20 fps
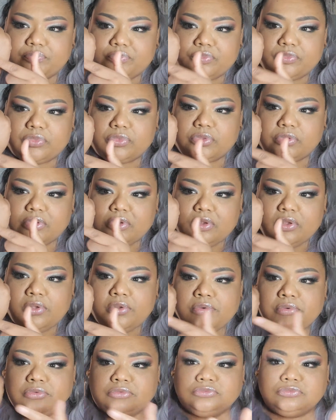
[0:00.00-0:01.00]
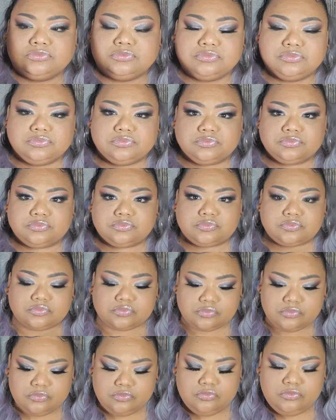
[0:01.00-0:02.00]

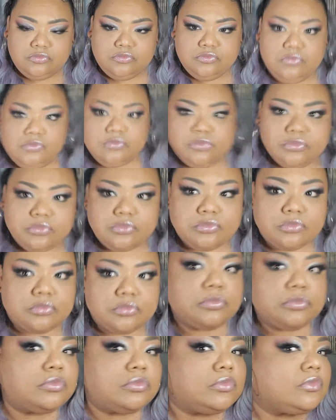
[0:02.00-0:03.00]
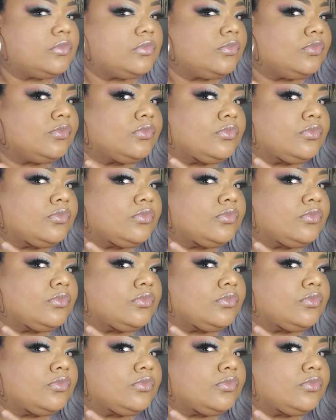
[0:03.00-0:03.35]
Nobody speaks.